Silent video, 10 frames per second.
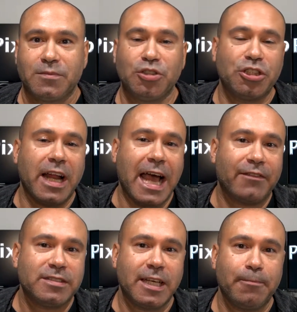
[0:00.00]
You should
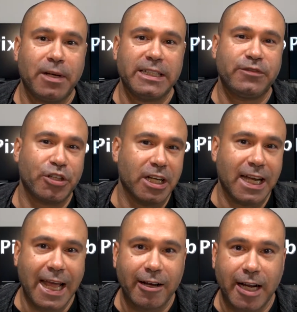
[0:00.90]
have templates for your
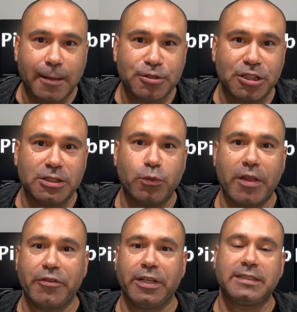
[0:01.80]
layout options,
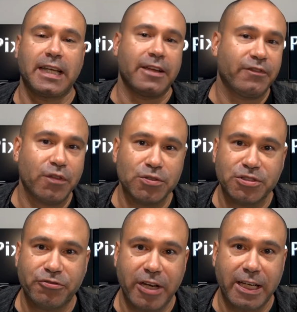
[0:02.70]
whether it's a full
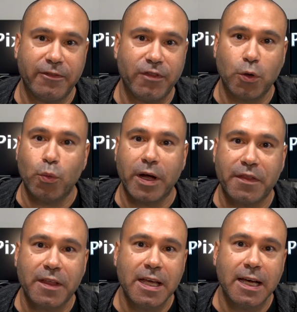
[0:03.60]
screen, full width